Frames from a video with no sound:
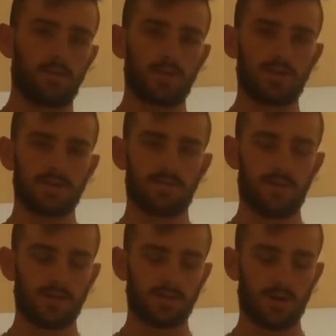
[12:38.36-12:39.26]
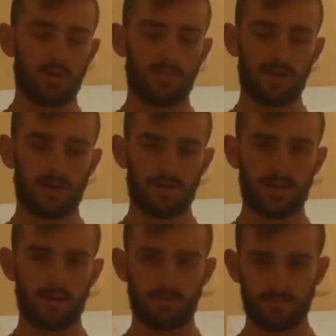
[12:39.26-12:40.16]
which is a French cut, meaning
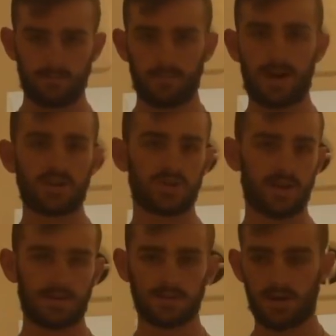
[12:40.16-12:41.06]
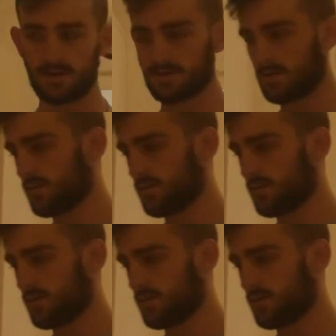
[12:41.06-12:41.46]
thin matchstick size